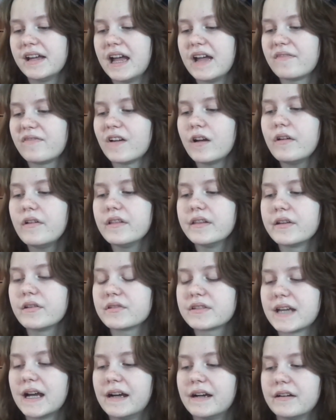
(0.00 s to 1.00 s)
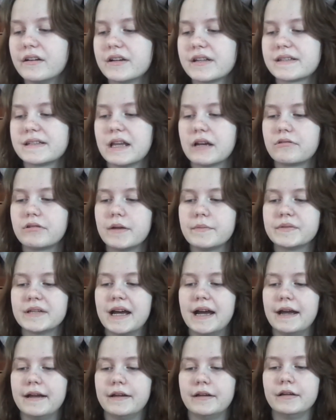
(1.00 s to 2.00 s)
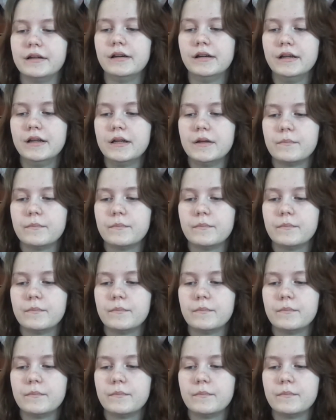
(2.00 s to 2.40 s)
I felt a little tired as I crept higher,